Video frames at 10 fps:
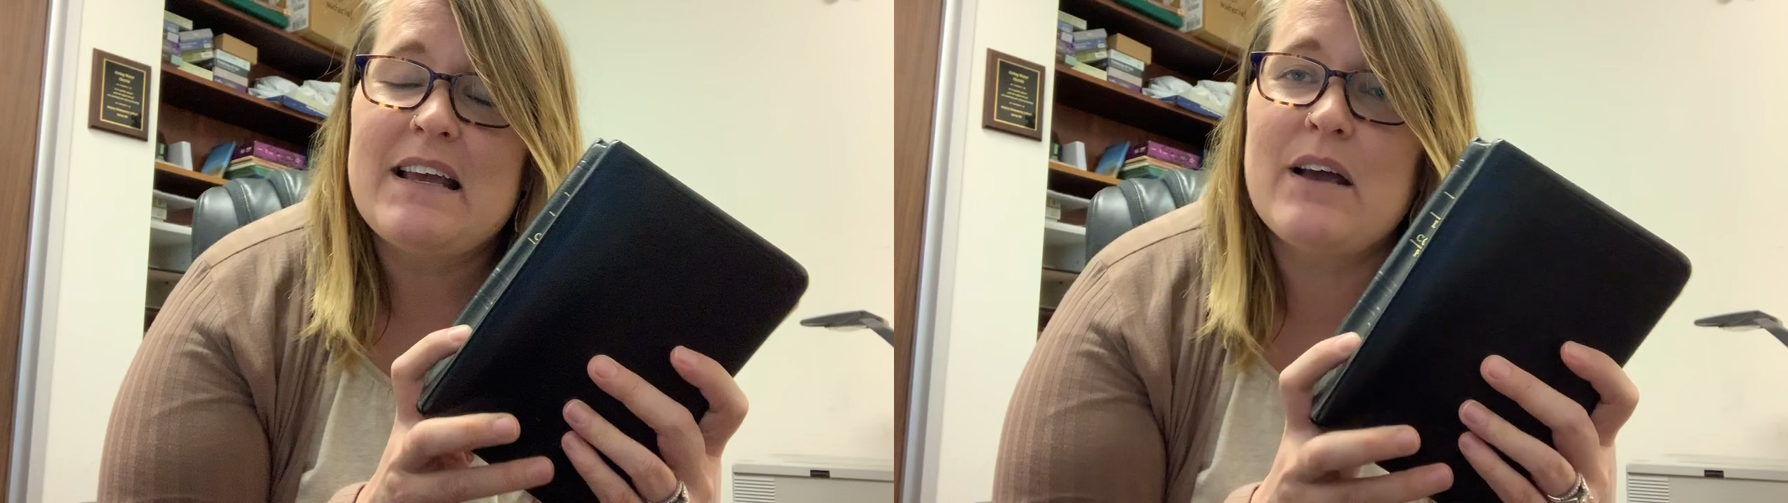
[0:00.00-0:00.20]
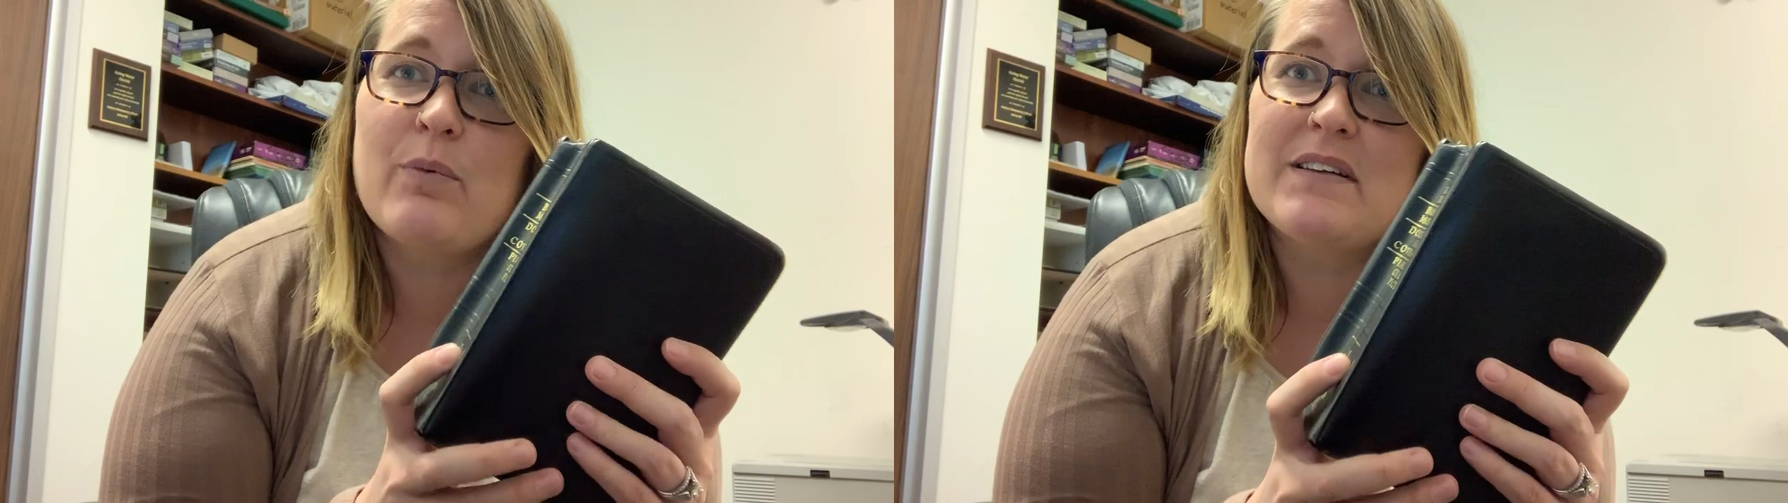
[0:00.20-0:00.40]

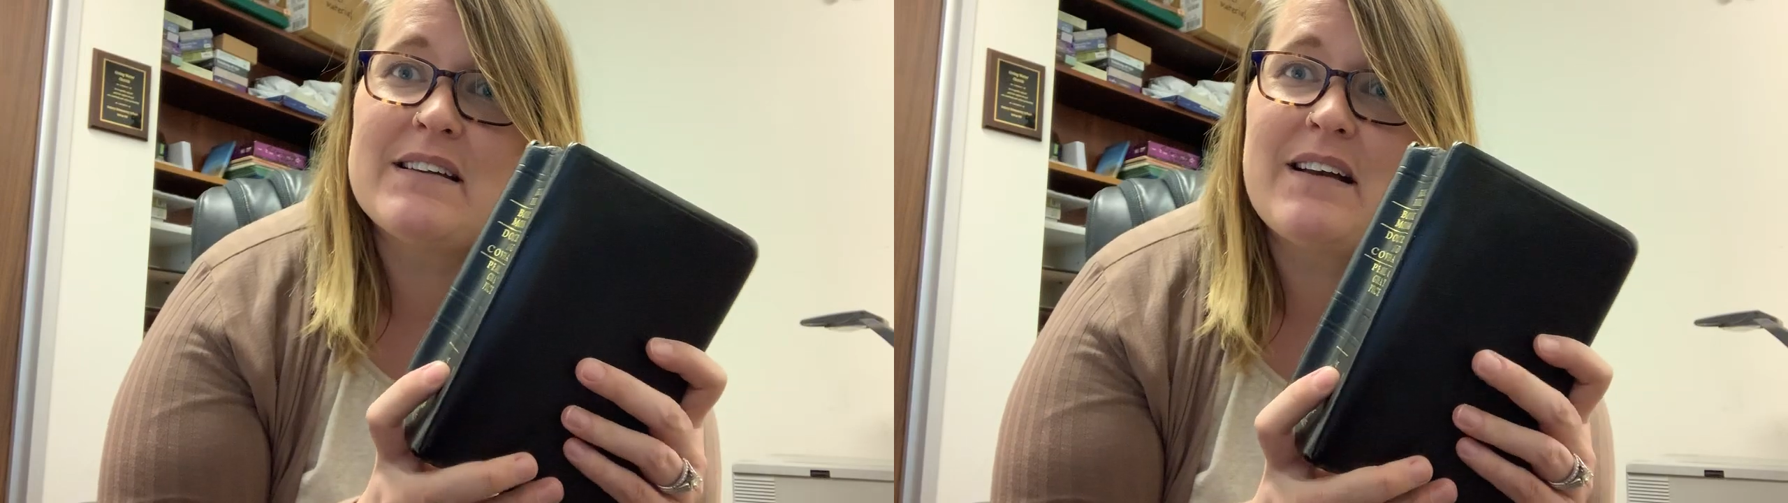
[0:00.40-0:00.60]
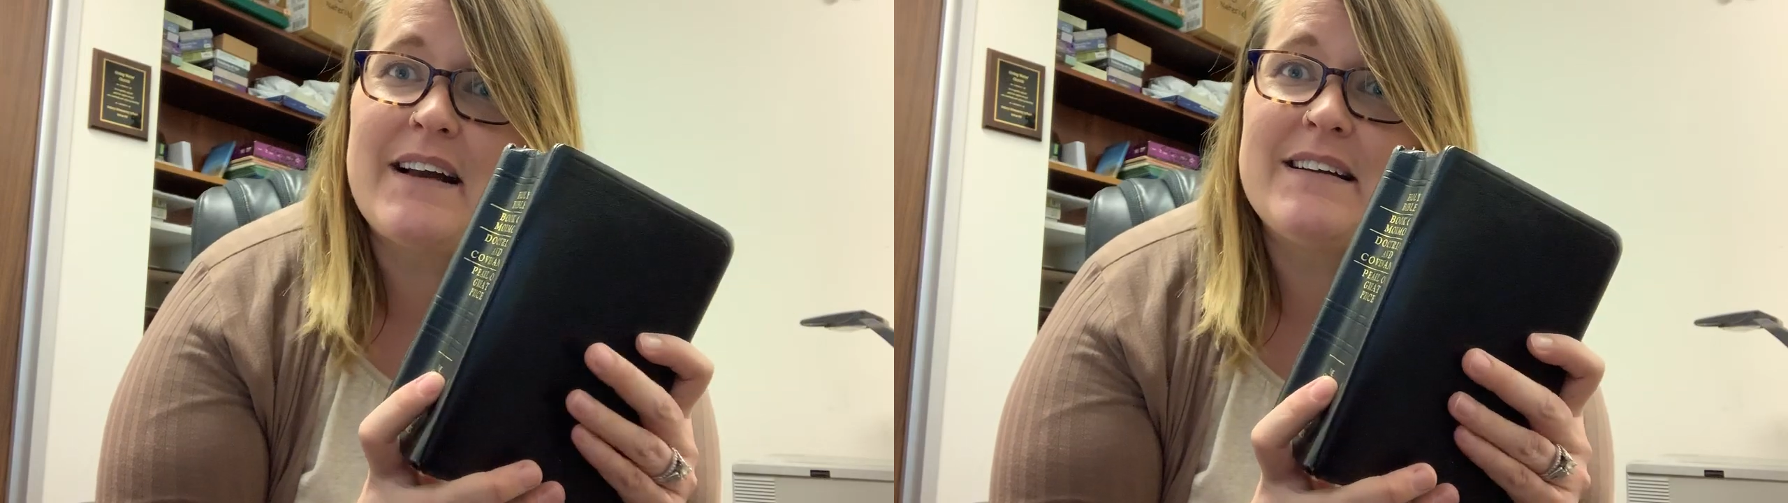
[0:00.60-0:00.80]

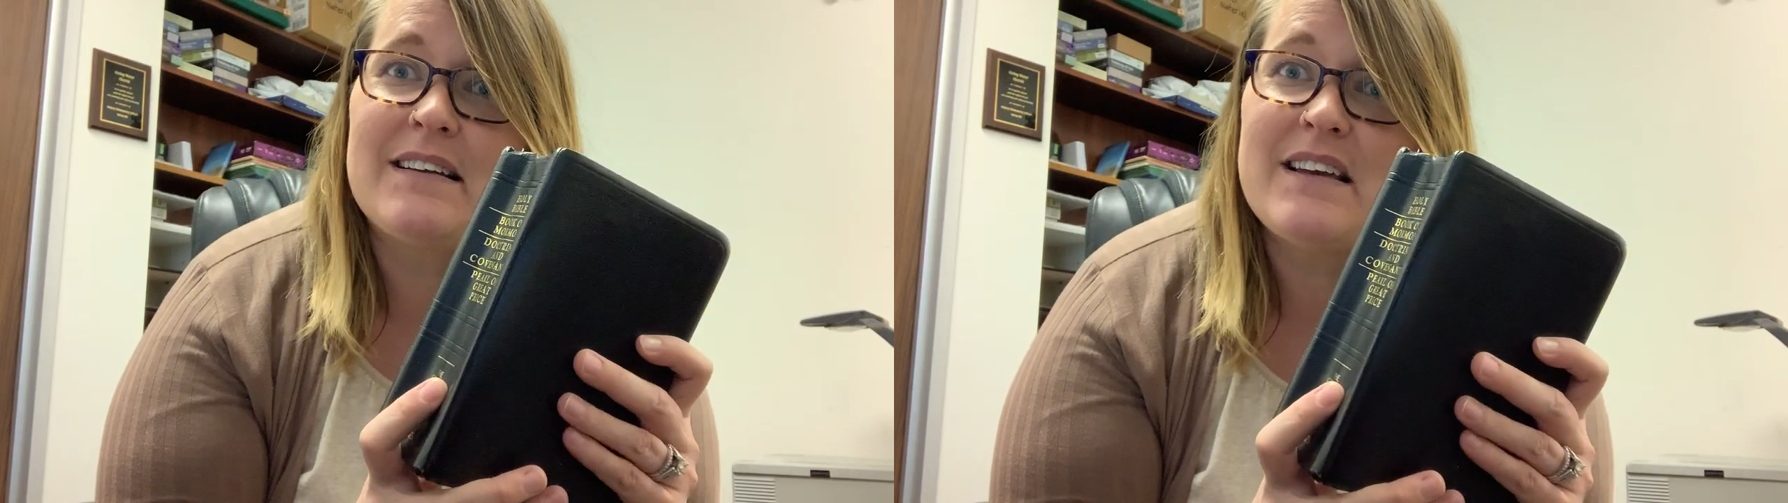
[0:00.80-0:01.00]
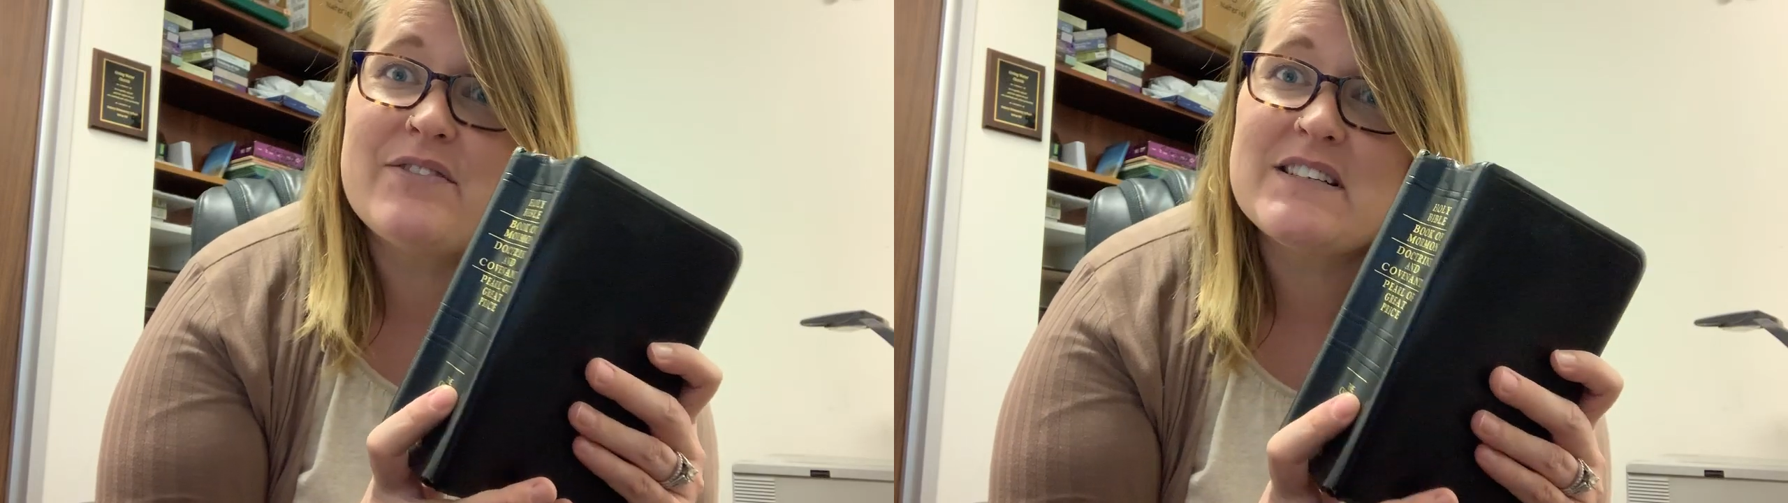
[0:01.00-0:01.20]
I
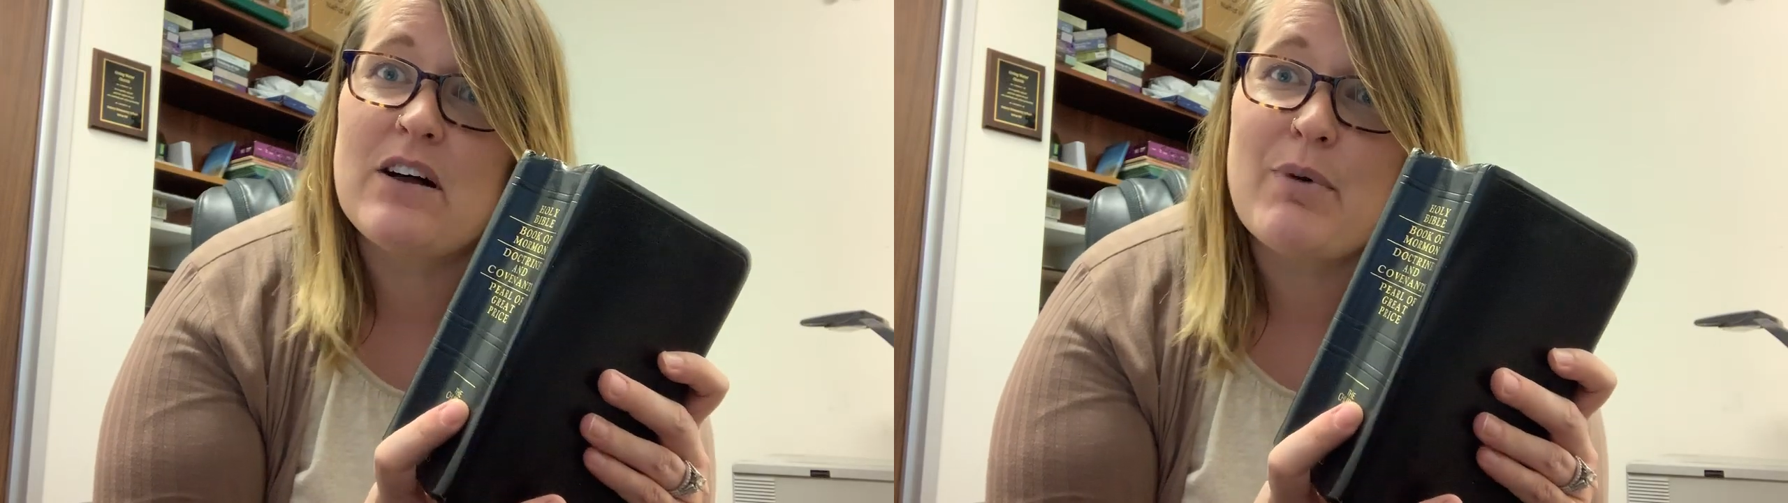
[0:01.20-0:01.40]
didn't leave until